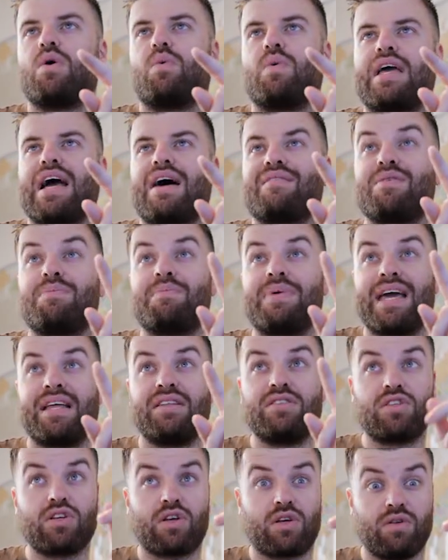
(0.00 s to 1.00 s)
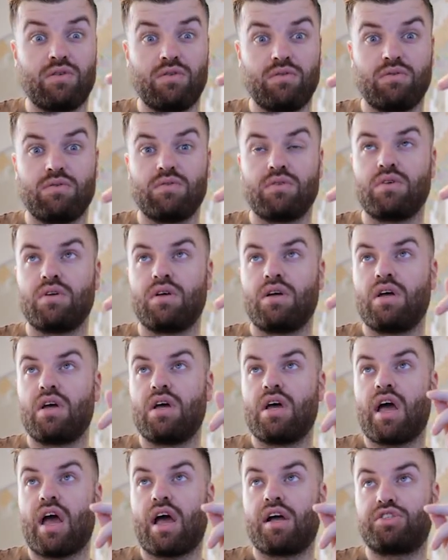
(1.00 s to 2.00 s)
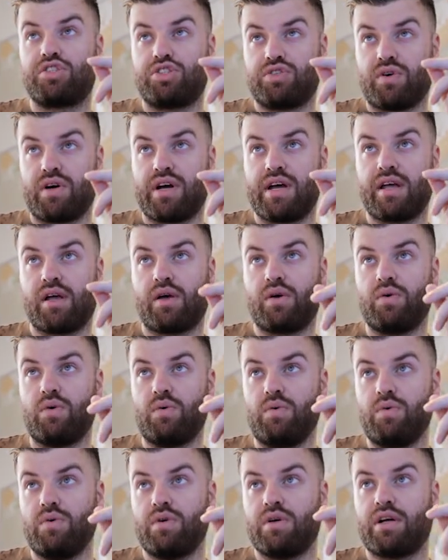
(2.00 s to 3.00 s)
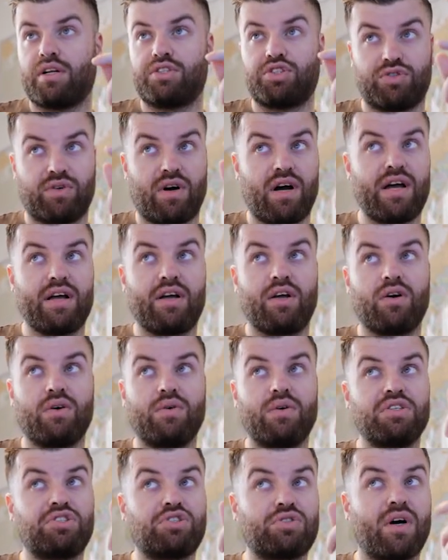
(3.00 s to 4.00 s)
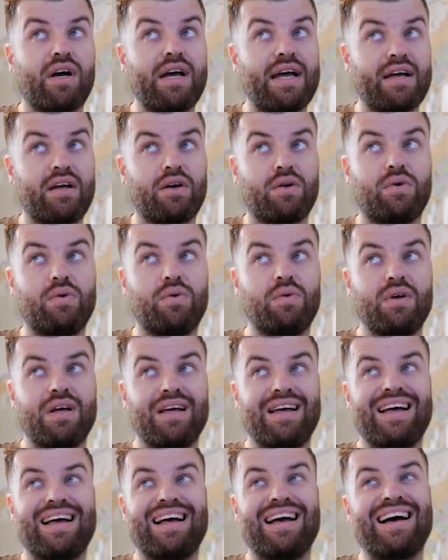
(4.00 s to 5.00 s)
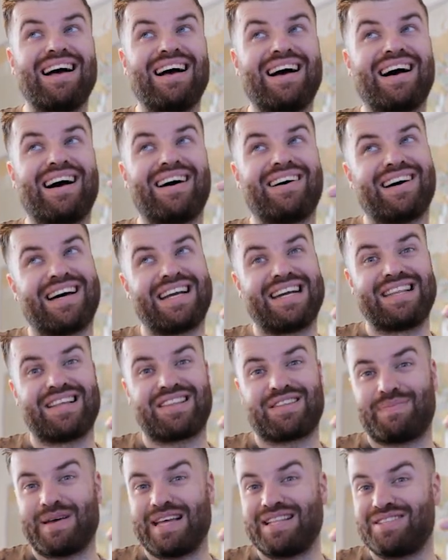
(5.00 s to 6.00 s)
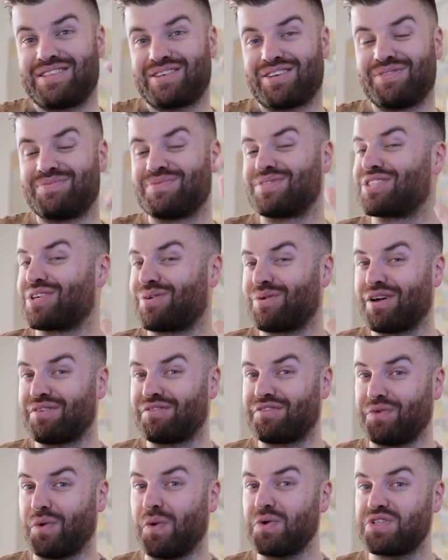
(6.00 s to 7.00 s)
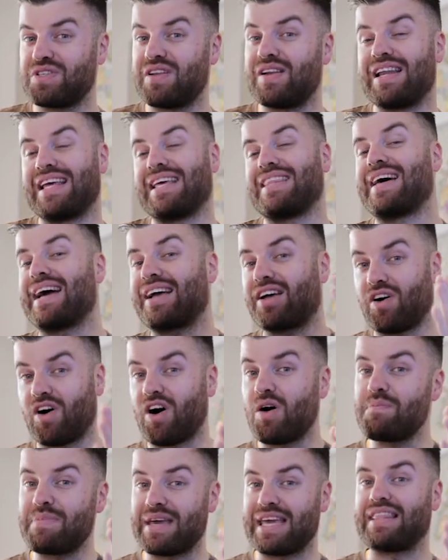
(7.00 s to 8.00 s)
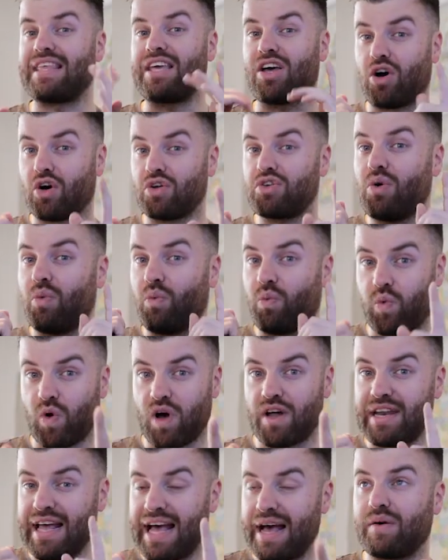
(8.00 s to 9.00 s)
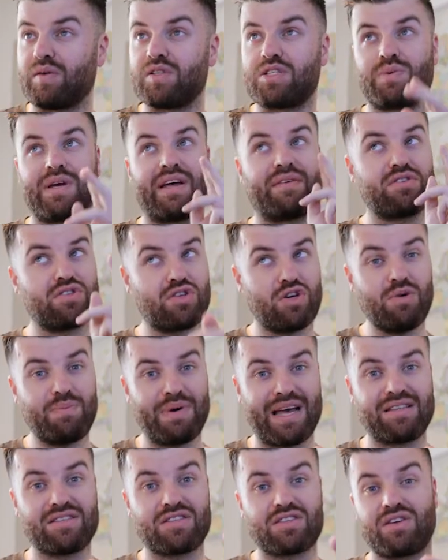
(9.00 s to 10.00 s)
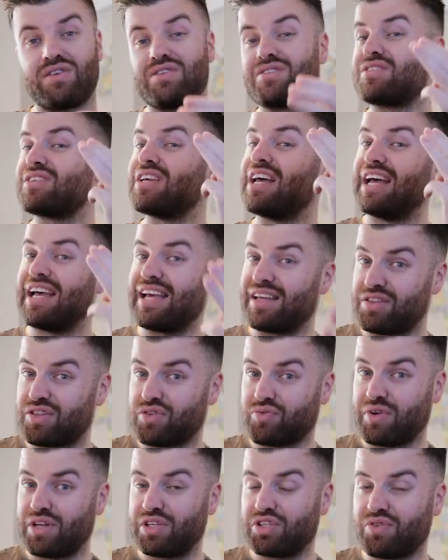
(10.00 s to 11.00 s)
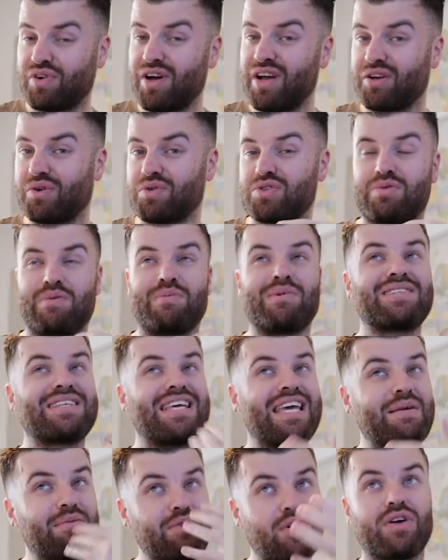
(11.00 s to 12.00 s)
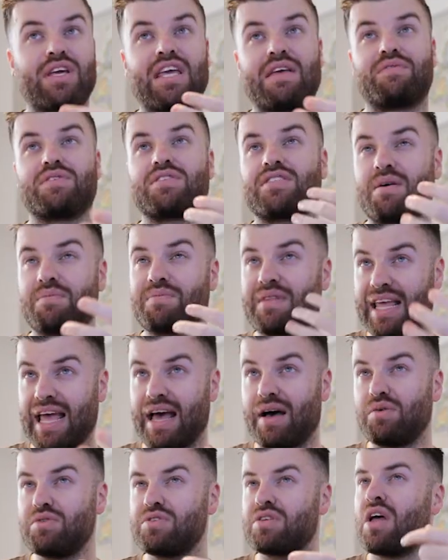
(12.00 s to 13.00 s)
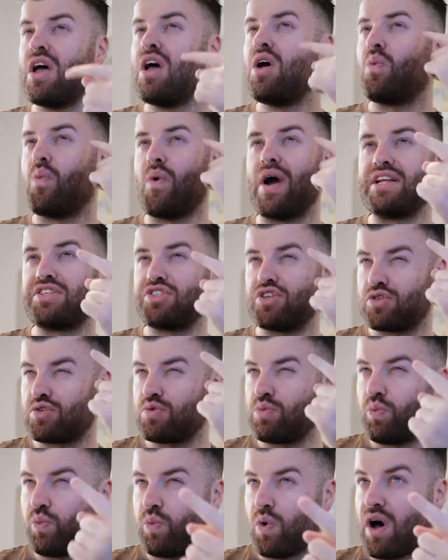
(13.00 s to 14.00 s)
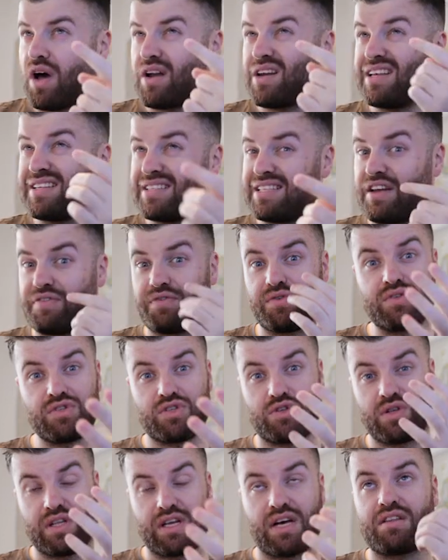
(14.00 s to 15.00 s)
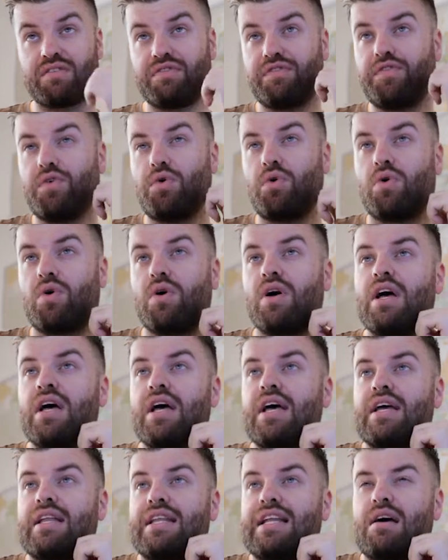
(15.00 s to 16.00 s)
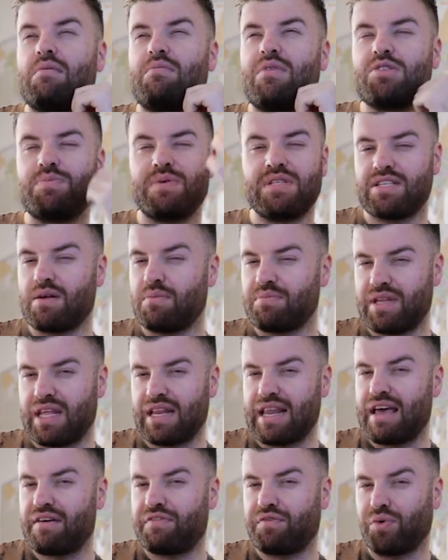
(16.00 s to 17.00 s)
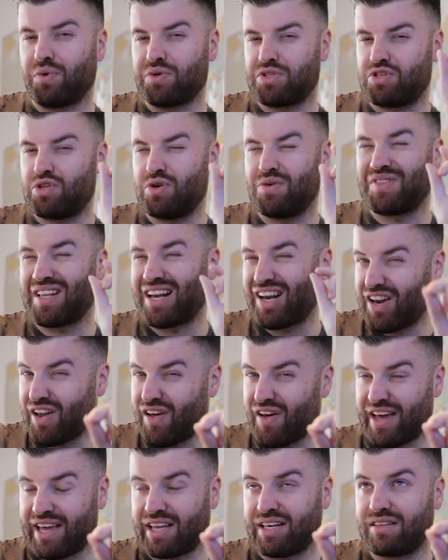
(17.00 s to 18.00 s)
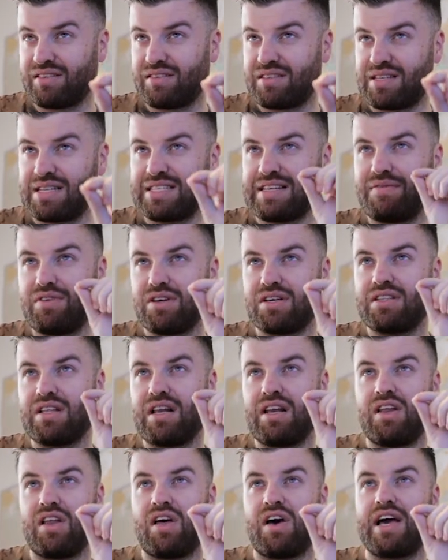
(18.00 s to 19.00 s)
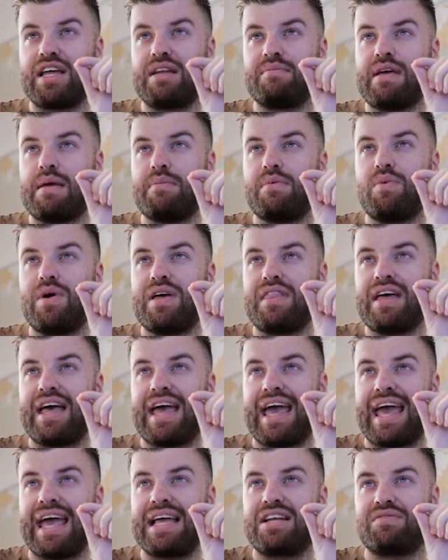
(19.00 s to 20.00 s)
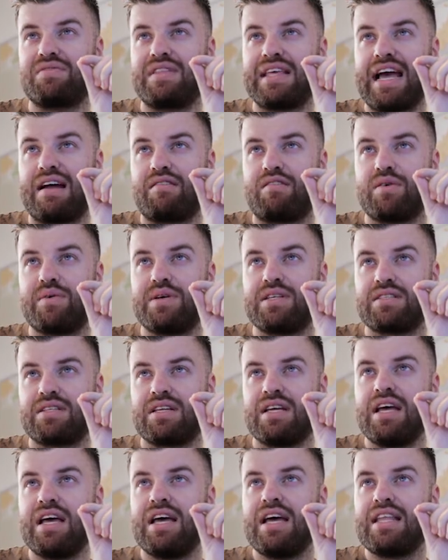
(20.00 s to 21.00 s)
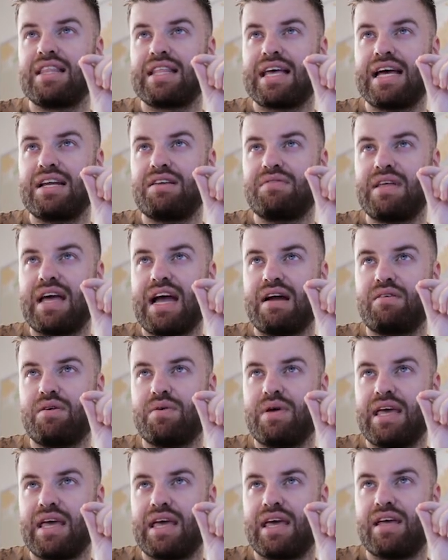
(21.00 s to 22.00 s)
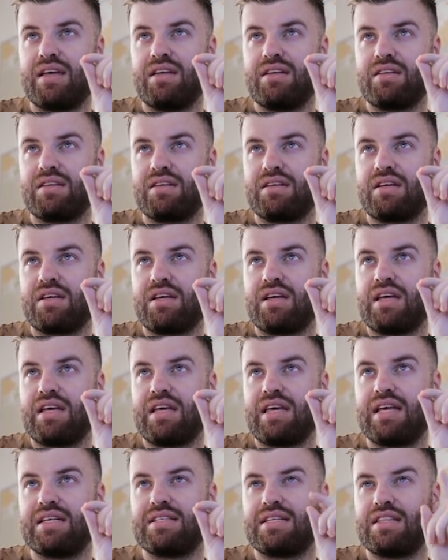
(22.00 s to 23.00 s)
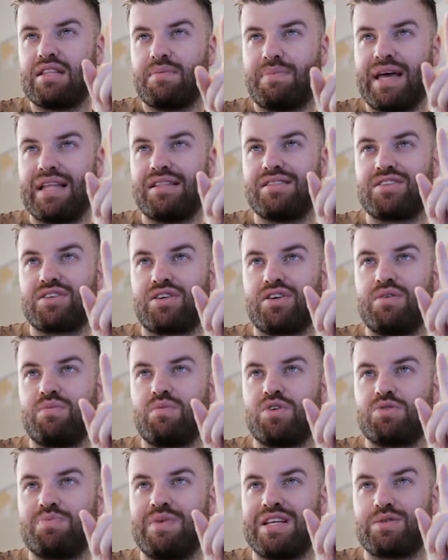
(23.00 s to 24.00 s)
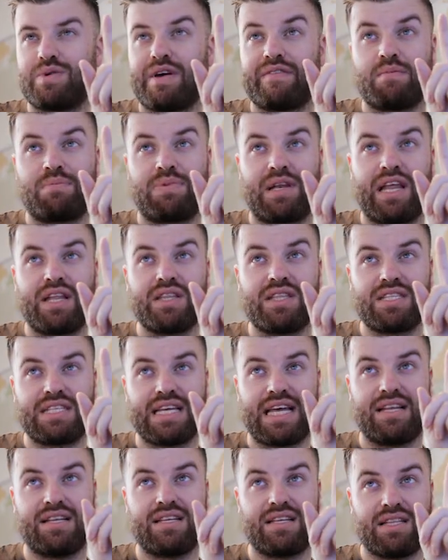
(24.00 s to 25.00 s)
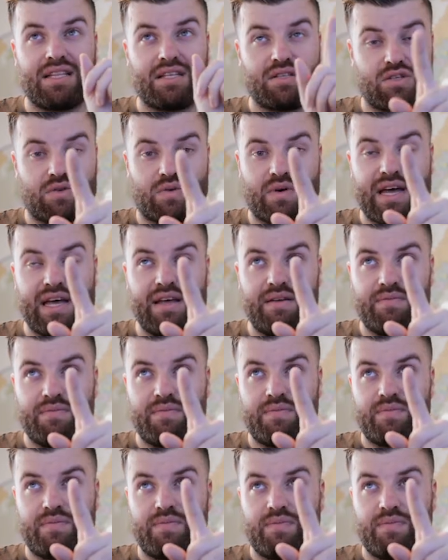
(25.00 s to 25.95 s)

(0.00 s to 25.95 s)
We have a pentagon, a triangle, a triangle, a triangle, and another pentagon. So unfortunately, that can't be the odd one out. We have two pentagons and three triangles. So we must keep looking for something else where just one is different to the other four. Now, it must be something, therefore, to do with the line. So let's have a look at the line and maybe where the head of the arrow is. The head of the arrow here is in the pentagon, which means we have a blunt end in the square.